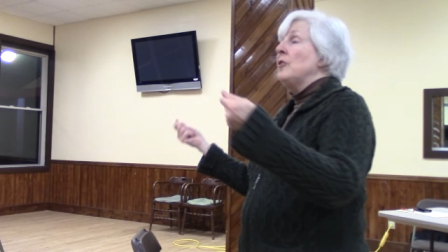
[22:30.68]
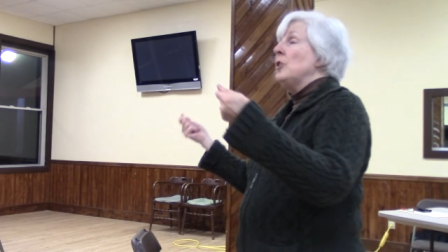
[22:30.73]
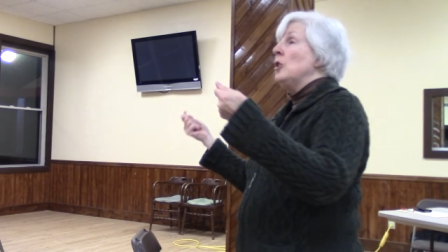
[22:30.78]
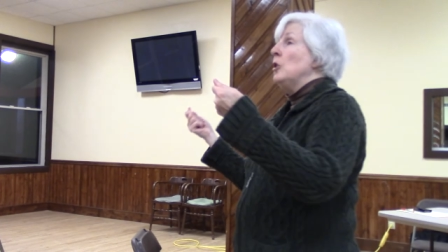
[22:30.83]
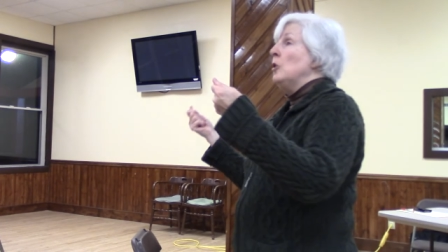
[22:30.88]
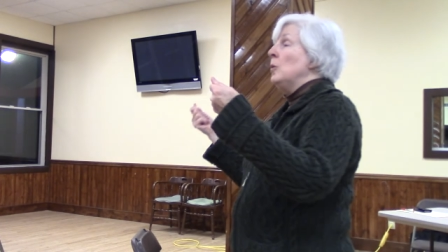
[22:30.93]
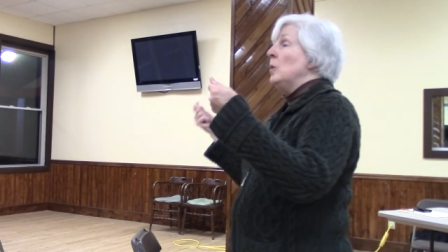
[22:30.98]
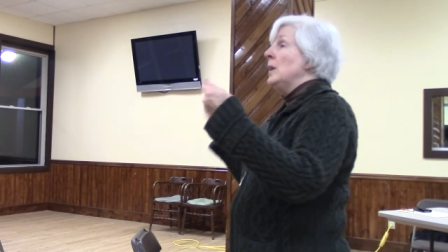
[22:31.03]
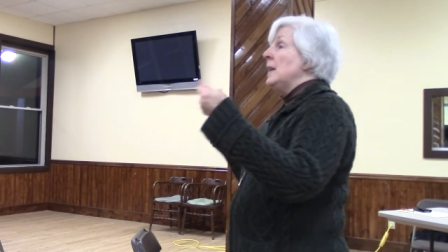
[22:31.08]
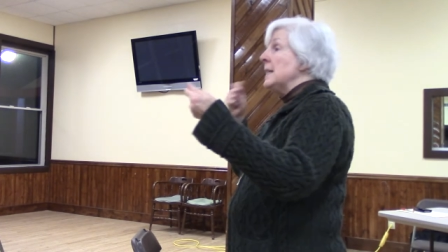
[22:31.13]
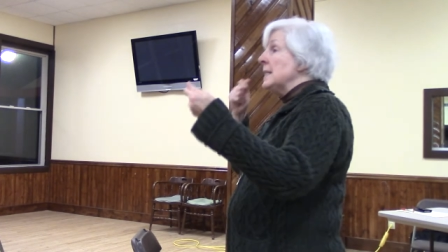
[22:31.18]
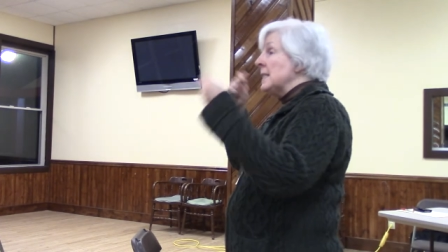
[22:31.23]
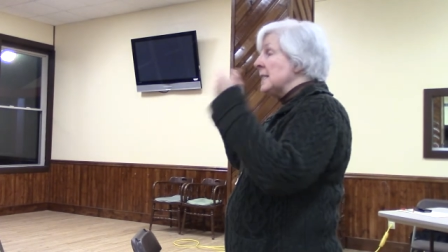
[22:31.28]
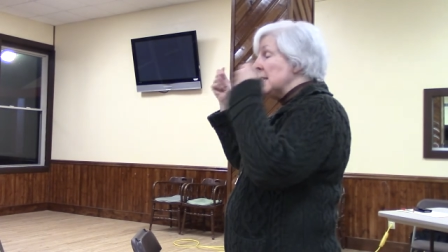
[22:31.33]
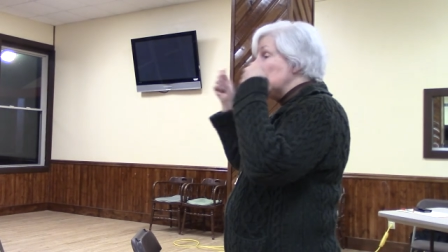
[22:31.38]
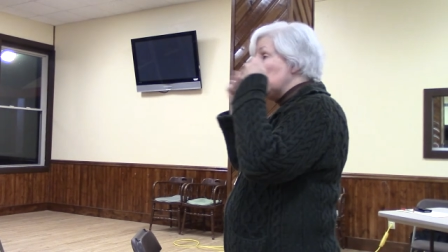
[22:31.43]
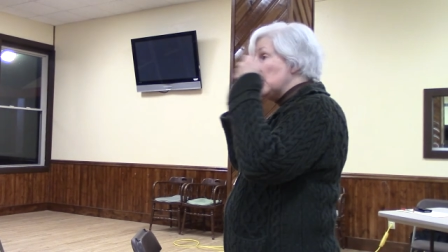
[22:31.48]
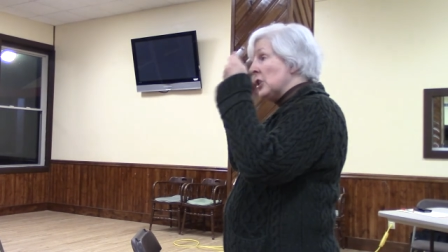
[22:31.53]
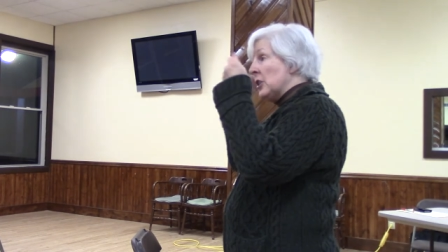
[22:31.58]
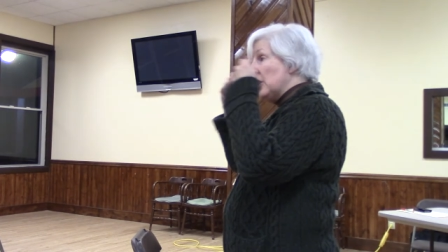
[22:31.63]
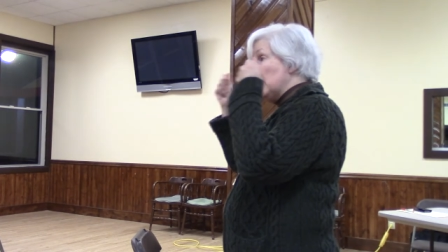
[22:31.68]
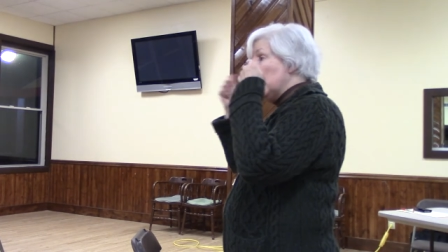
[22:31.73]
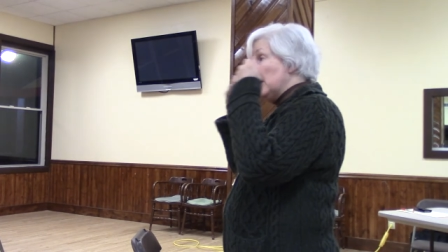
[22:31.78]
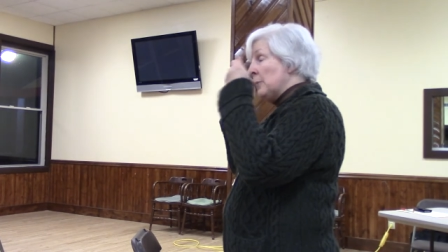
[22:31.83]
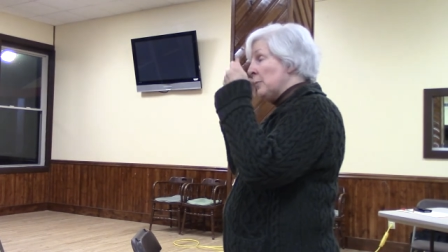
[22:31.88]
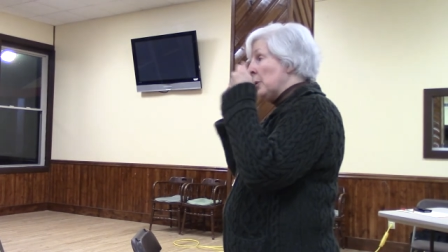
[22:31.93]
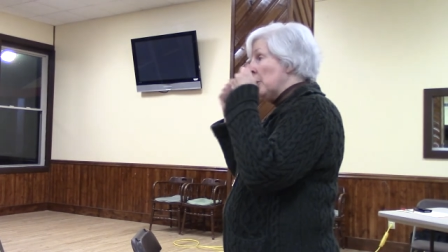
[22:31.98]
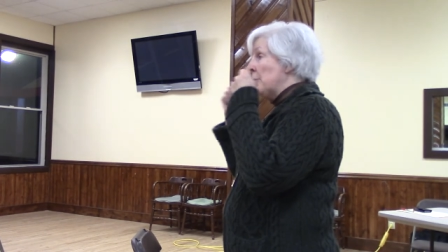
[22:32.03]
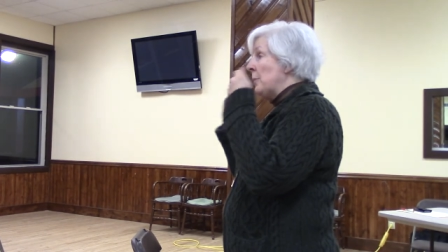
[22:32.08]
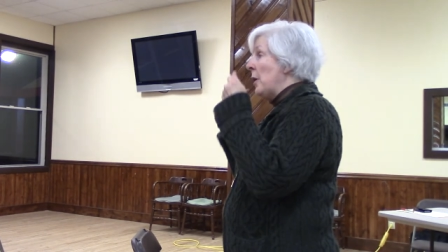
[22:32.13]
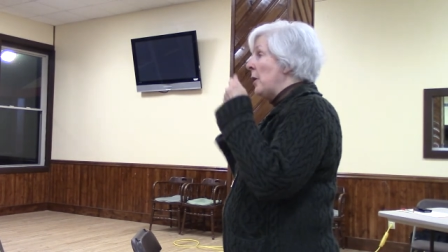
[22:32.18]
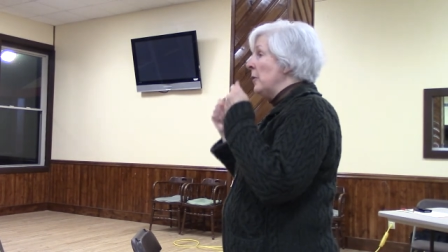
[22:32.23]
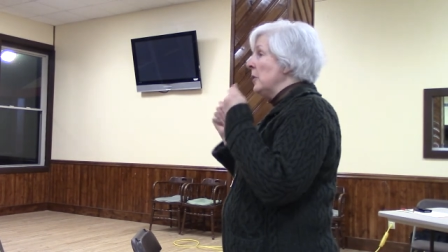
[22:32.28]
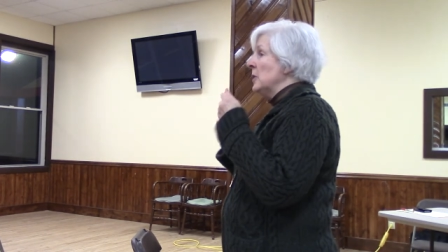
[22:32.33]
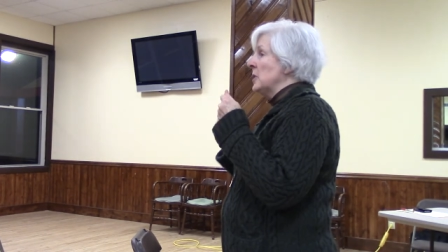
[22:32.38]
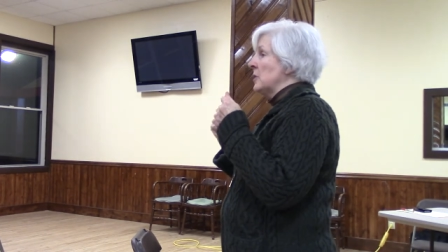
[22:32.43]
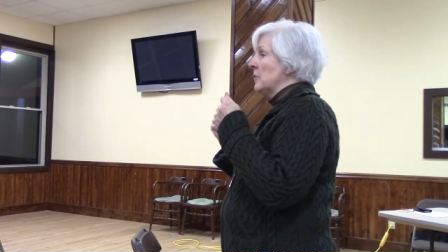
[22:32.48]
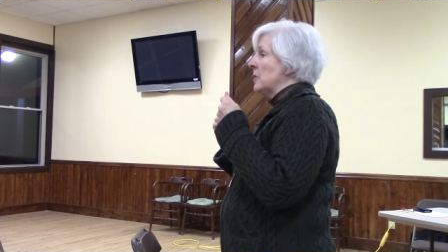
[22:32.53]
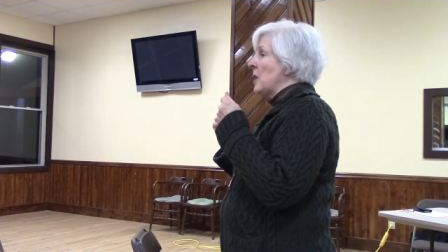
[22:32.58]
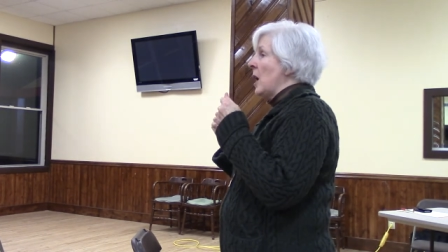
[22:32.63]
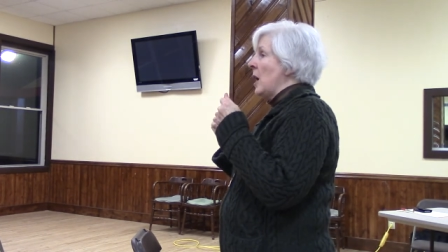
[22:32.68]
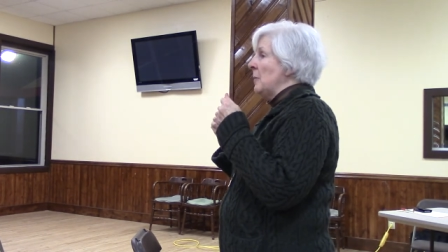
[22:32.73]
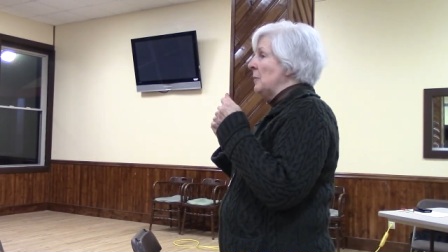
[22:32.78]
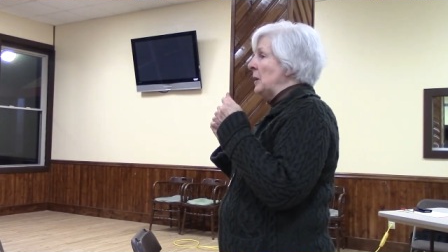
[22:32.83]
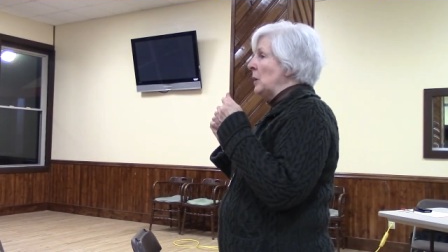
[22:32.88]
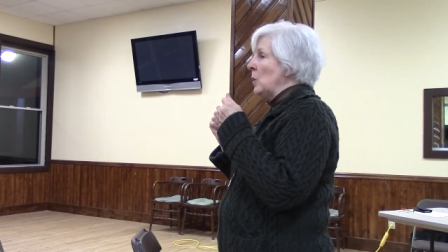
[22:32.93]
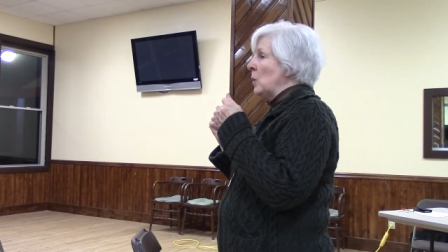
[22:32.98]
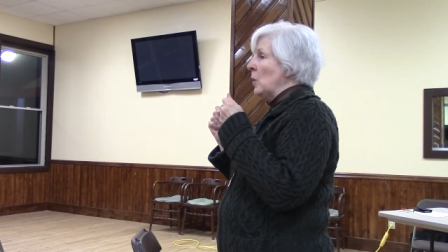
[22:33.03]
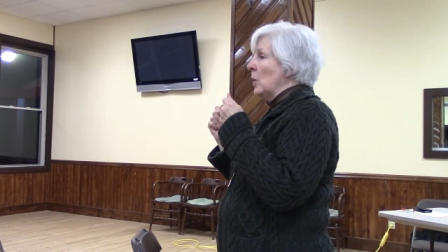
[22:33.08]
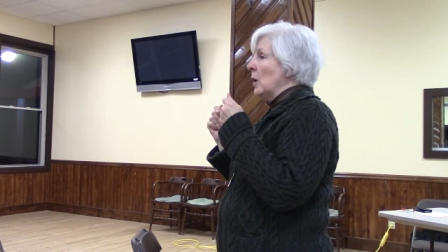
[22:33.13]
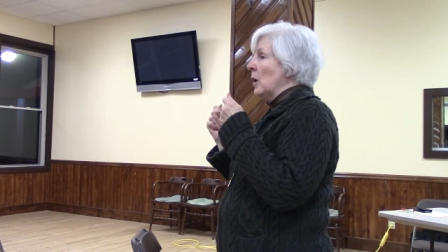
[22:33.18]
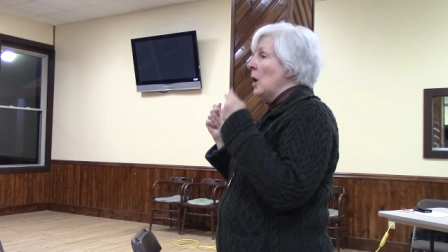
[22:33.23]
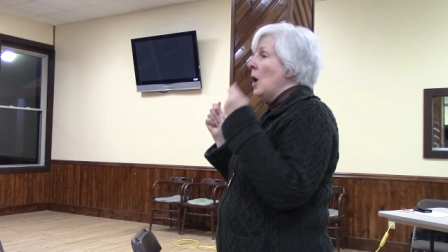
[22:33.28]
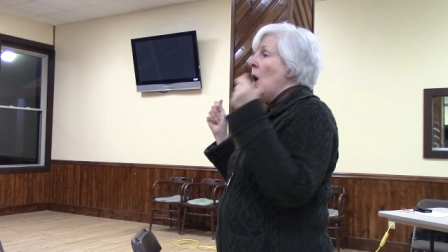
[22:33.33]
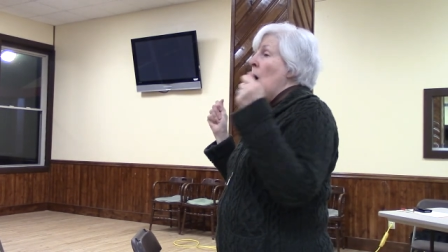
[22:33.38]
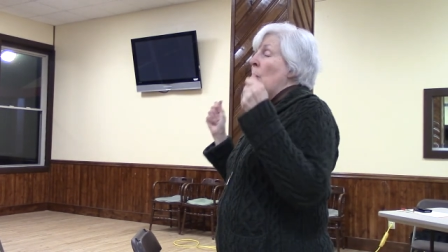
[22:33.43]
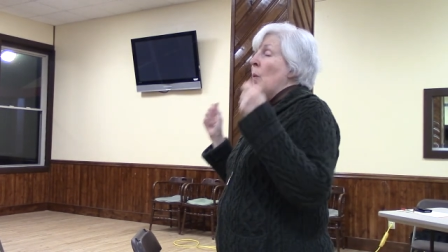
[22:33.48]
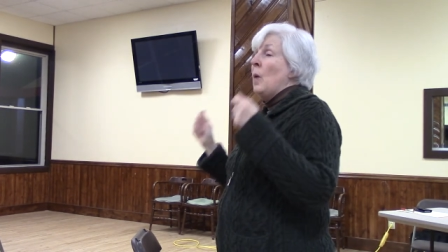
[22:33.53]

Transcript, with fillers: you listen to the proponents of Common Core,